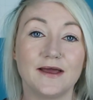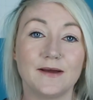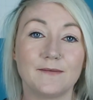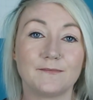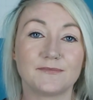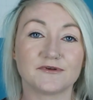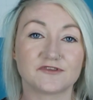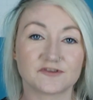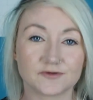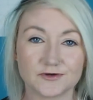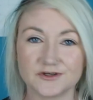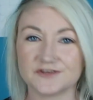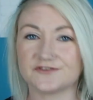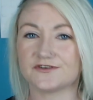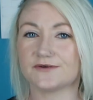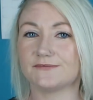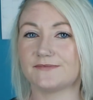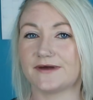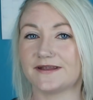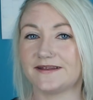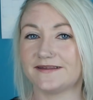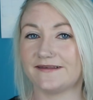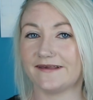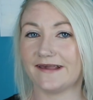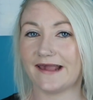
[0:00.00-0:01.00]
but Stories from
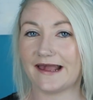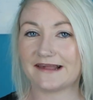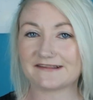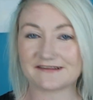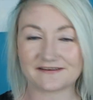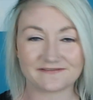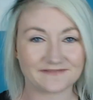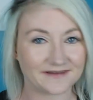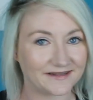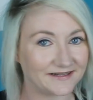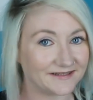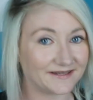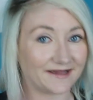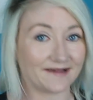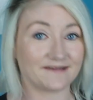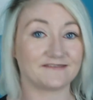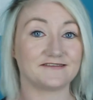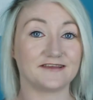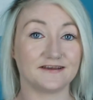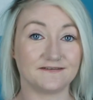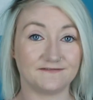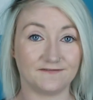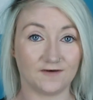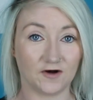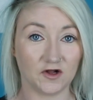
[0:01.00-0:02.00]
Monday is a
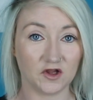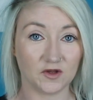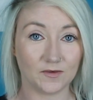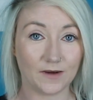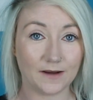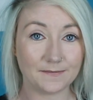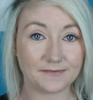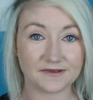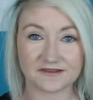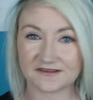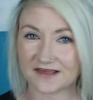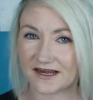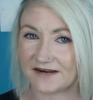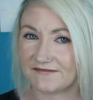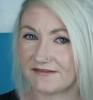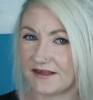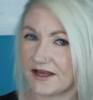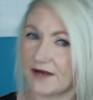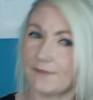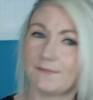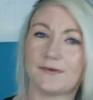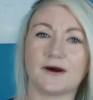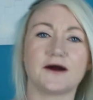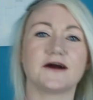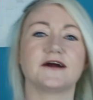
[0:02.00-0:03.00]
fantastic follow-up. It's kind of
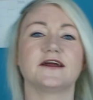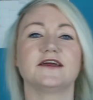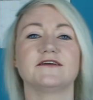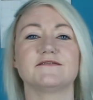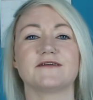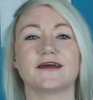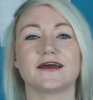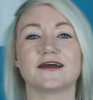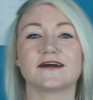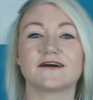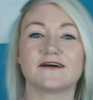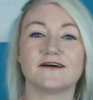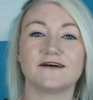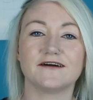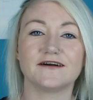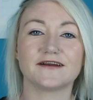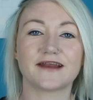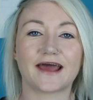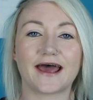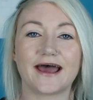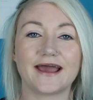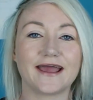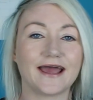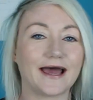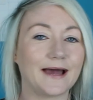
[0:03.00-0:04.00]
like a party record.
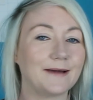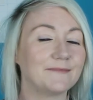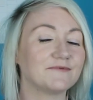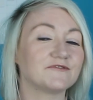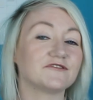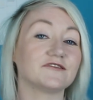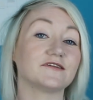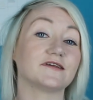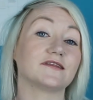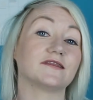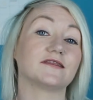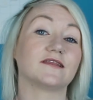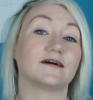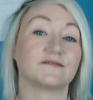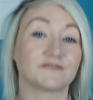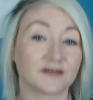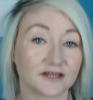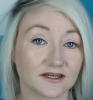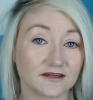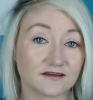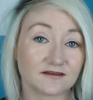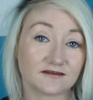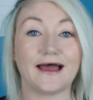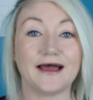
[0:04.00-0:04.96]
I absolutely love it.